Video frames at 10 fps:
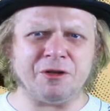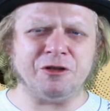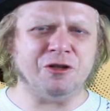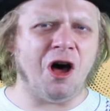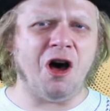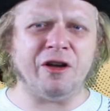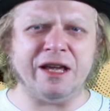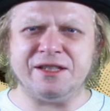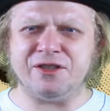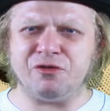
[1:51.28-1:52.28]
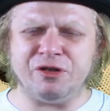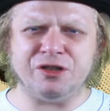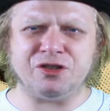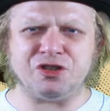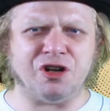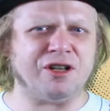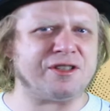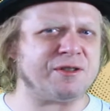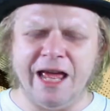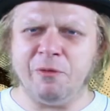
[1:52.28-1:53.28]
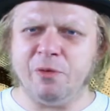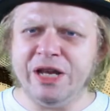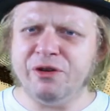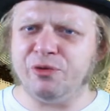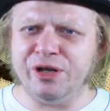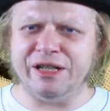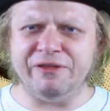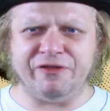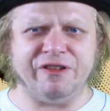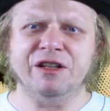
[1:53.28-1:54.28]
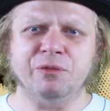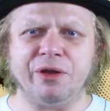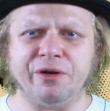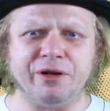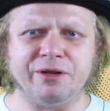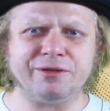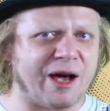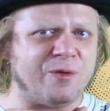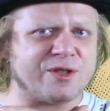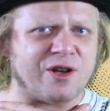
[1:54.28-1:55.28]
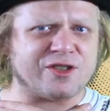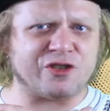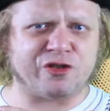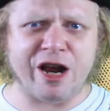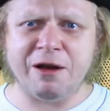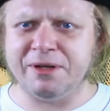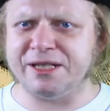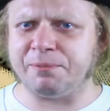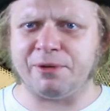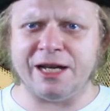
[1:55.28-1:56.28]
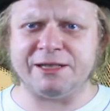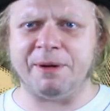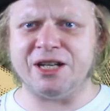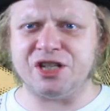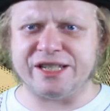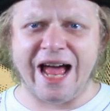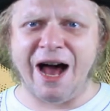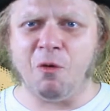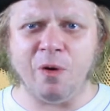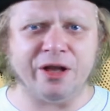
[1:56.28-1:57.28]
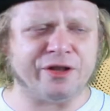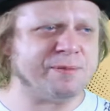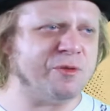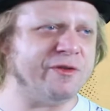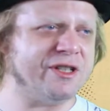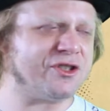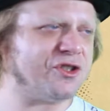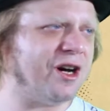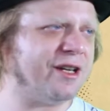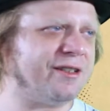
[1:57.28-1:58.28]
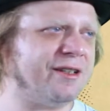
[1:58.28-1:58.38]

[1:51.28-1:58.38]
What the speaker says: long and surreal shots, and we really feel with her. I was also incredibly surprised by just how well this movie is shot.